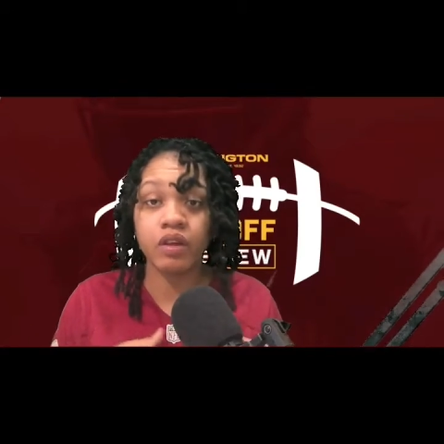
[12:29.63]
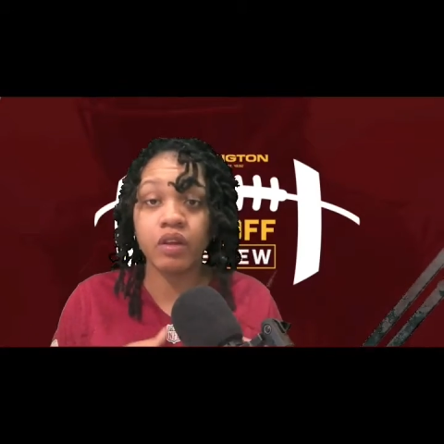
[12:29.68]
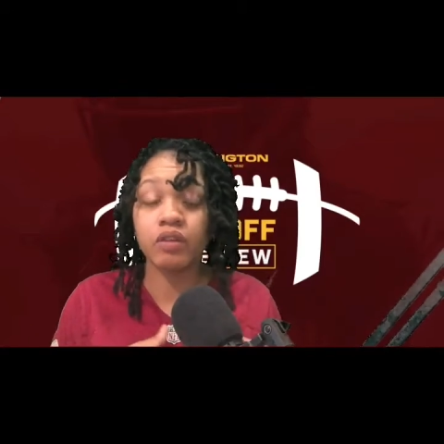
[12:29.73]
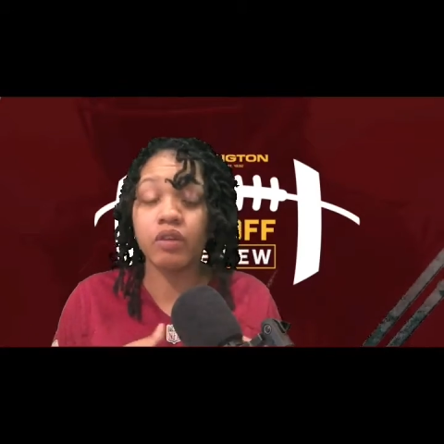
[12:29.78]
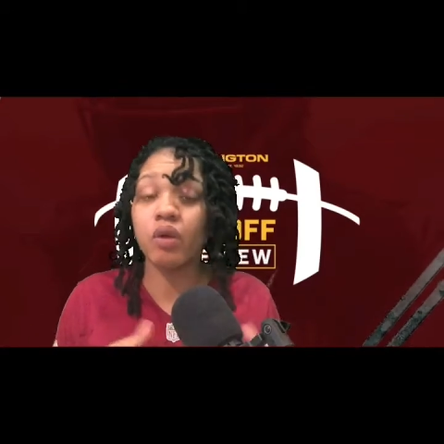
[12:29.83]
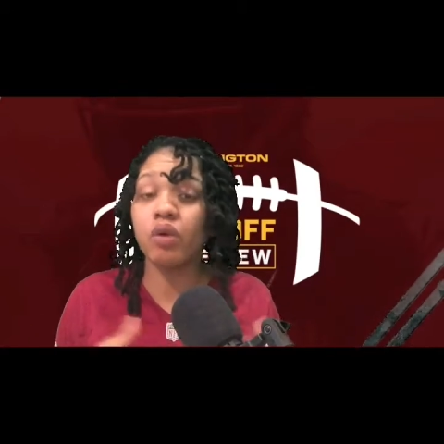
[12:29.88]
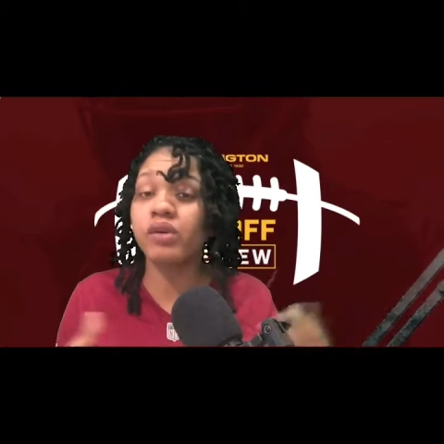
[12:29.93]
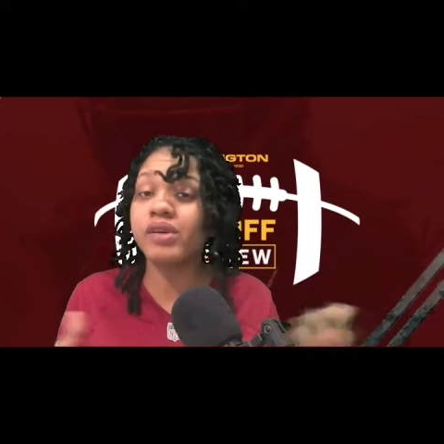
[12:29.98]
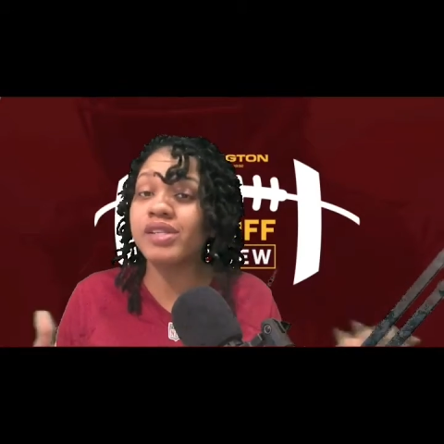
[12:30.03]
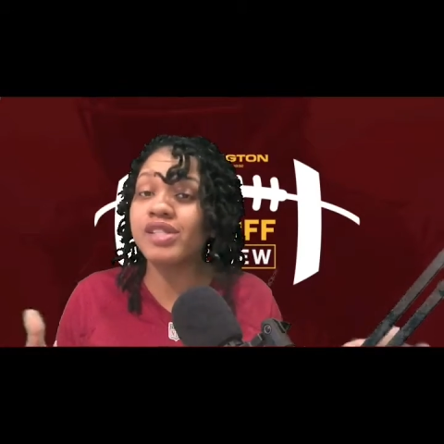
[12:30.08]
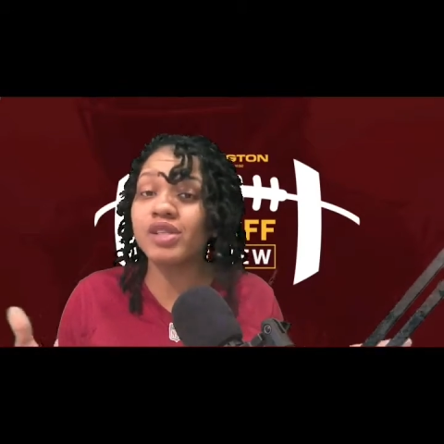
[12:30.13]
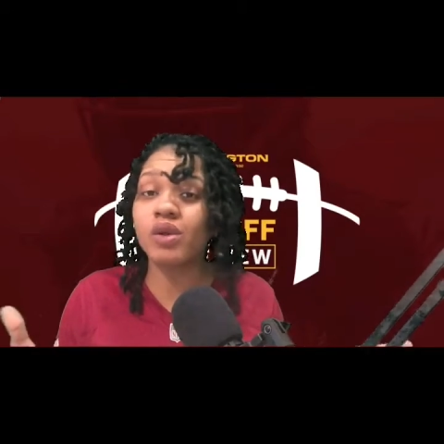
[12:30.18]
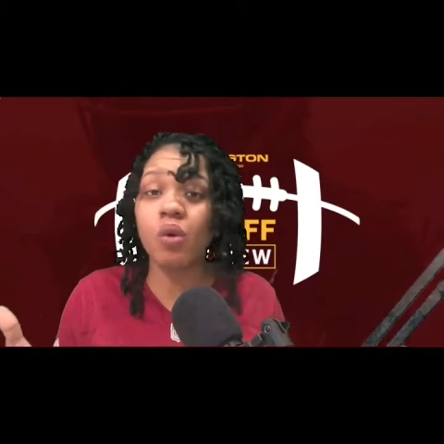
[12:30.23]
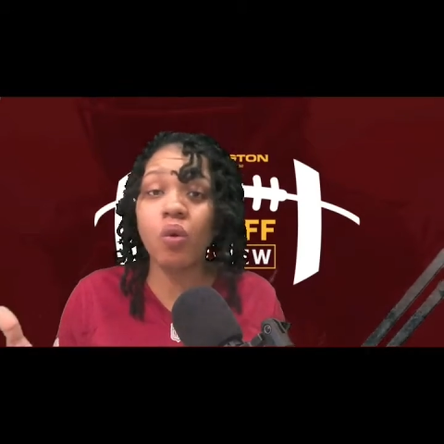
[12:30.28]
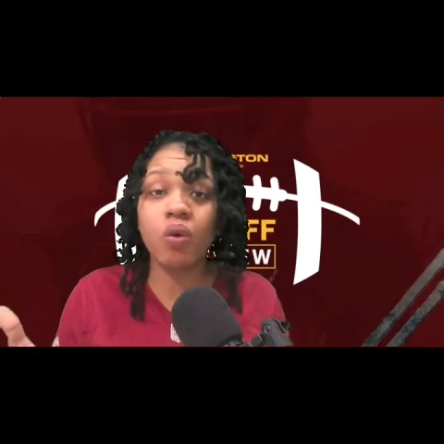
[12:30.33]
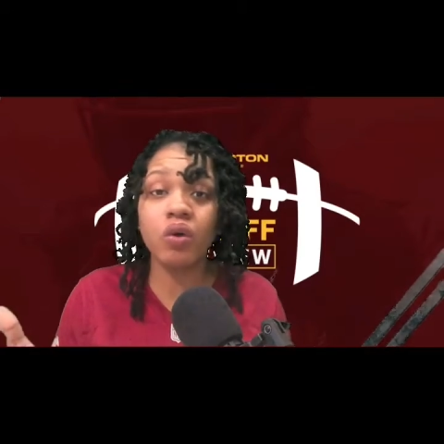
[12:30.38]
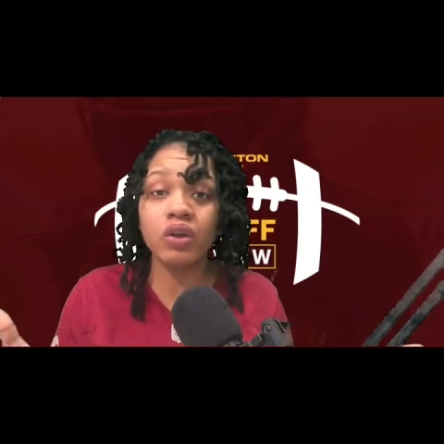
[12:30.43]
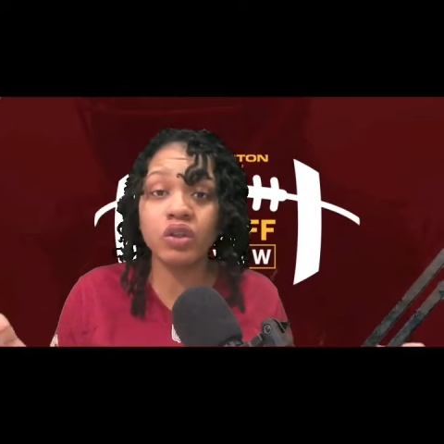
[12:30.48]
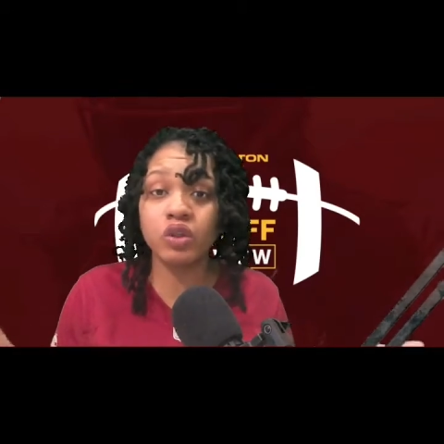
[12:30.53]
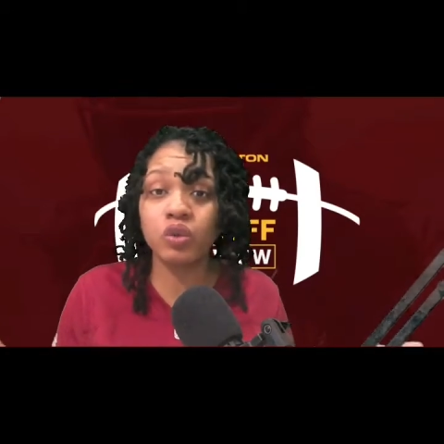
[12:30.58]
They only
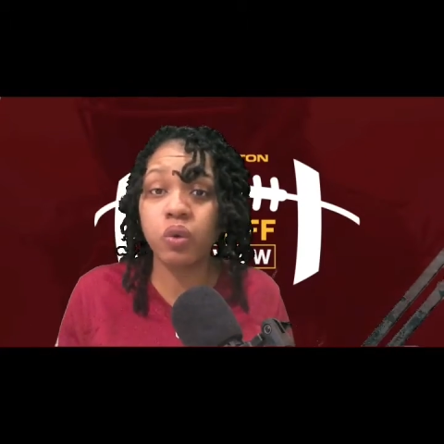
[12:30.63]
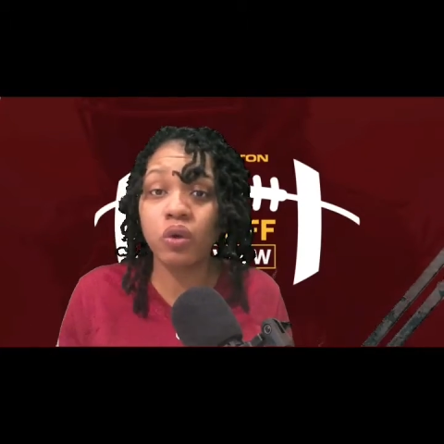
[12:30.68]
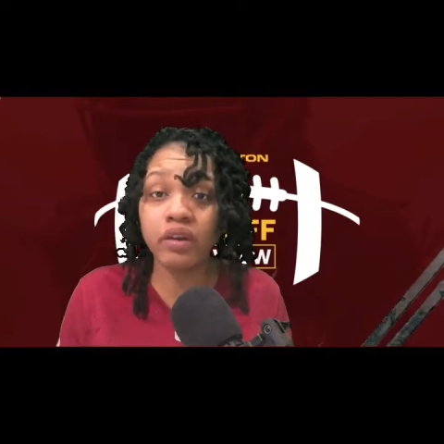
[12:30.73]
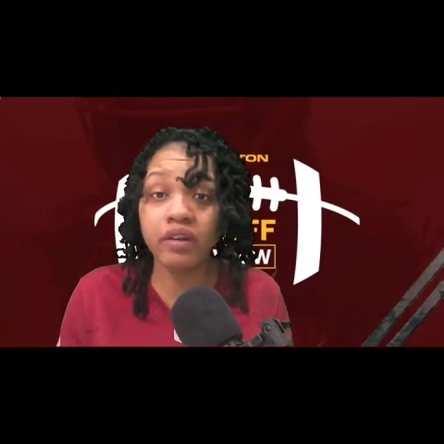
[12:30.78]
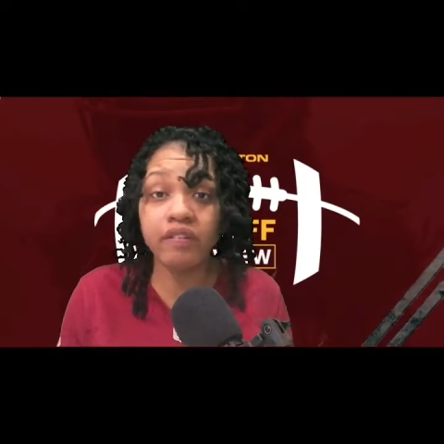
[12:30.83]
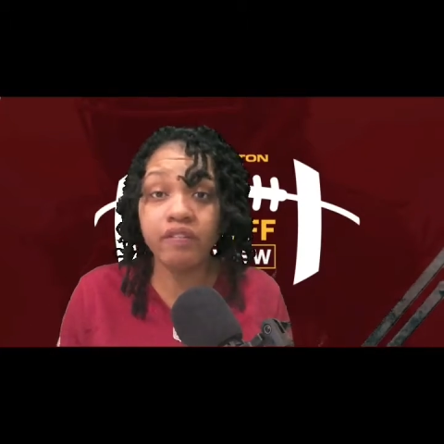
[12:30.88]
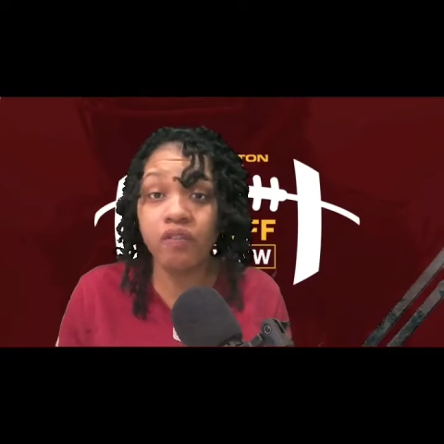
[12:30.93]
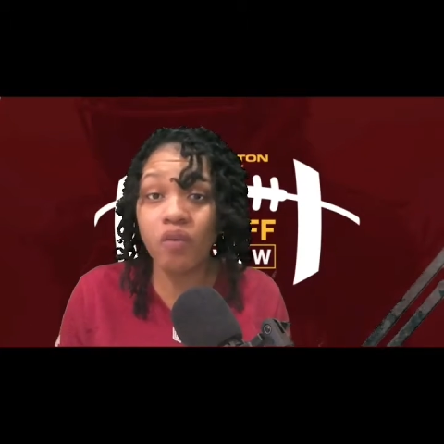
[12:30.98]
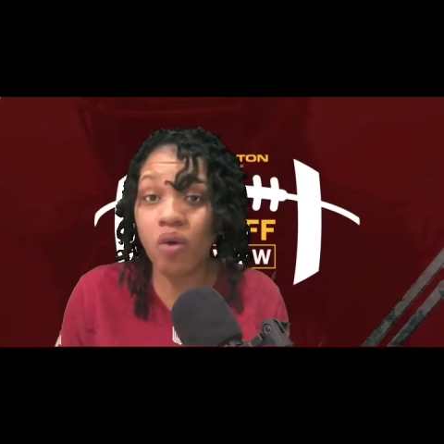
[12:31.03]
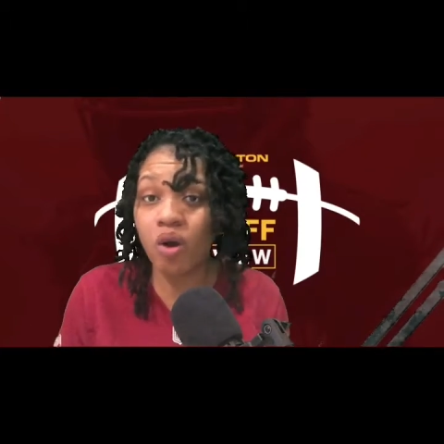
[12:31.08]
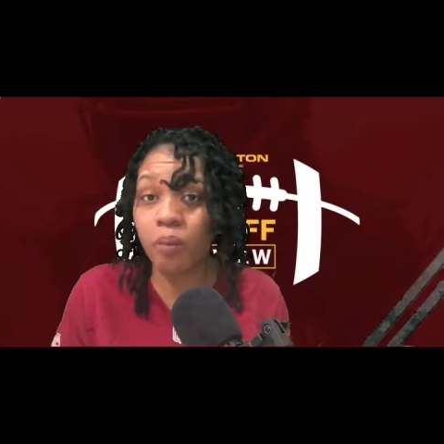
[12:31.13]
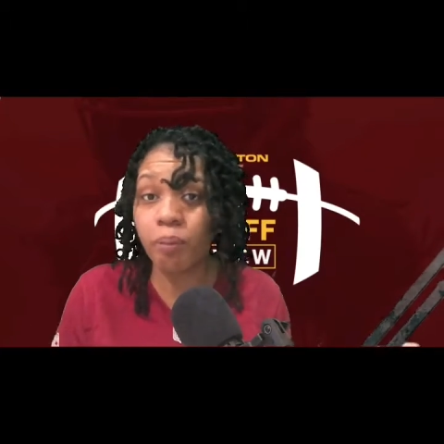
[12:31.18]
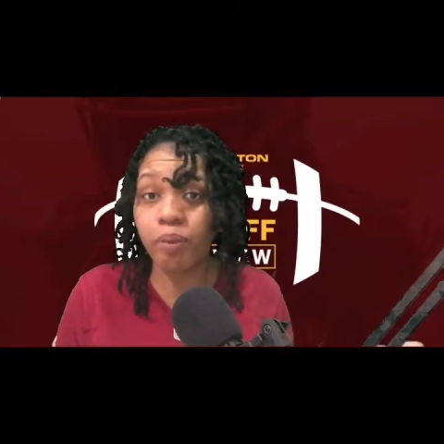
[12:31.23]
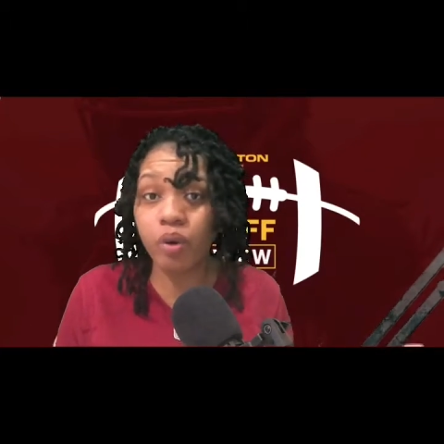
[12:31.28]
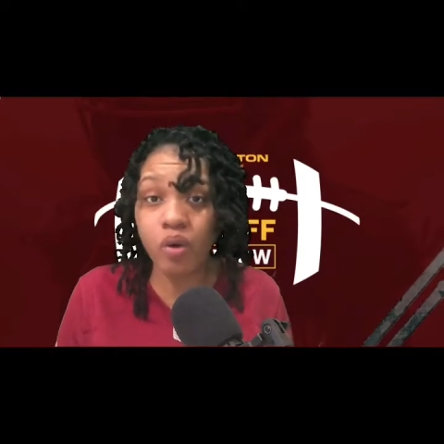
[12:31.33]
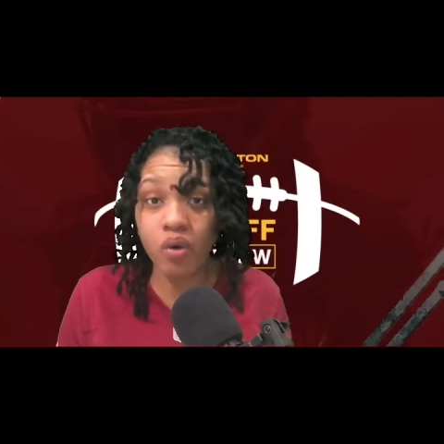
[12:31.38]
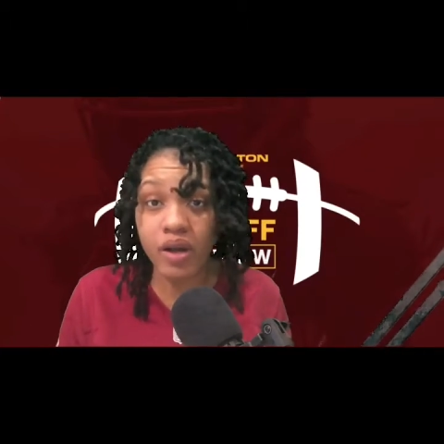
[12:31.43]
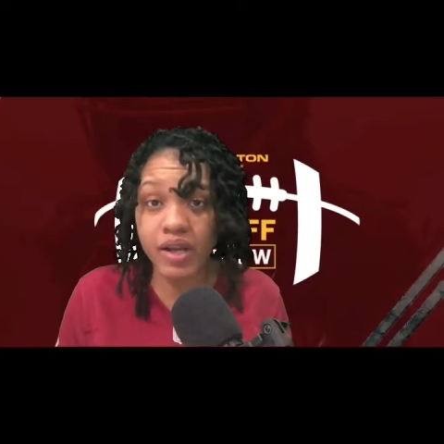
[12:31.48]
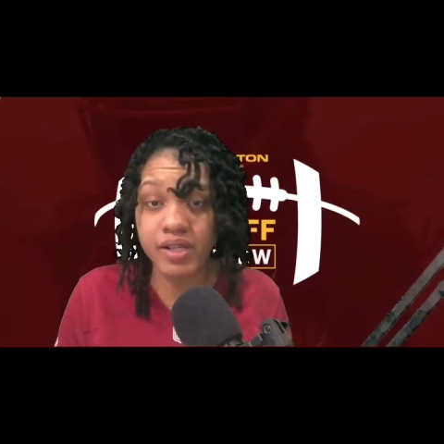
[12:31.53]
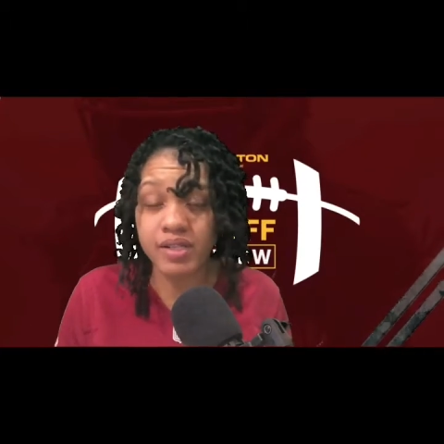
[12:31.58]
scored 24
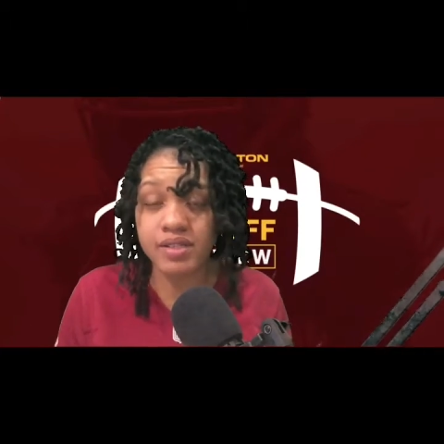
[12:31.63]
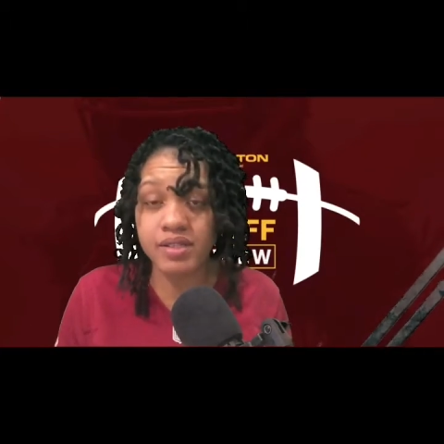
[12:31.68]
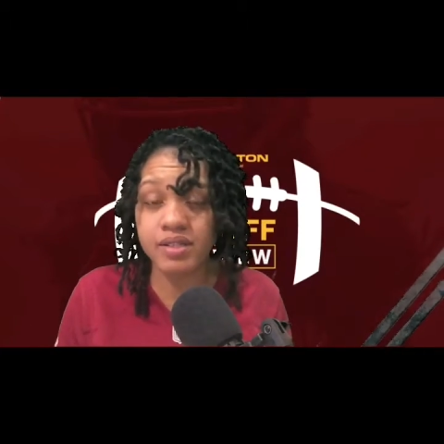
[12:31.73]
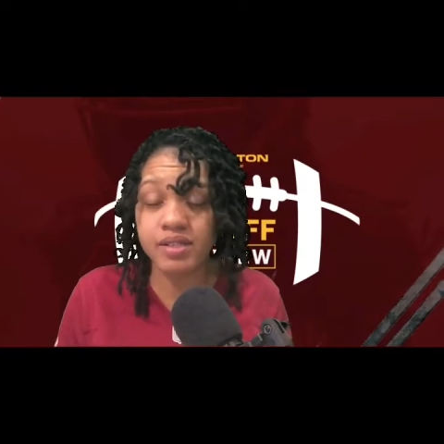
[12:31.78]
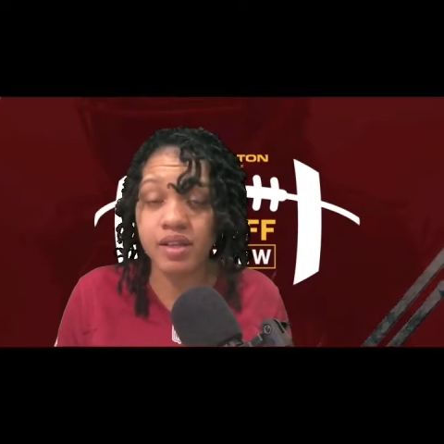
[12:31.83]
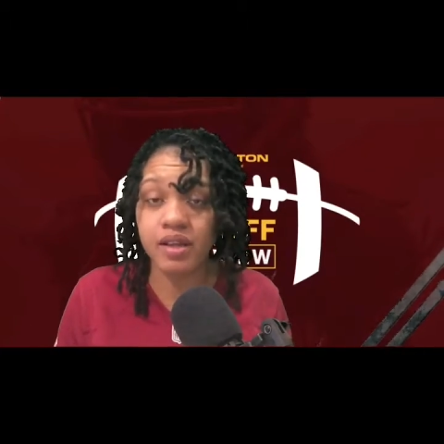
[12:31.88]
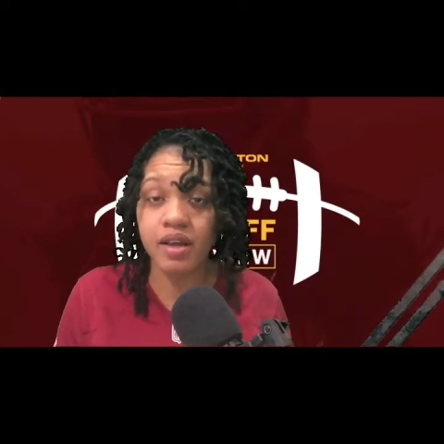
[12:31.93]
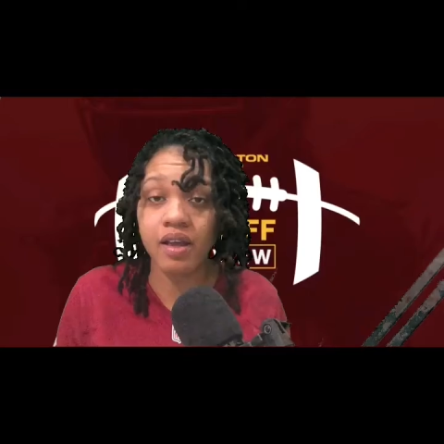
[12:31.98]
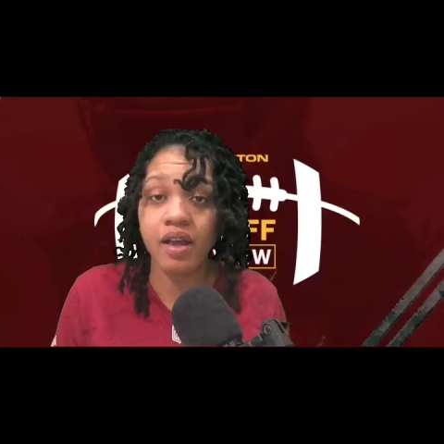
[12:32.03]
points.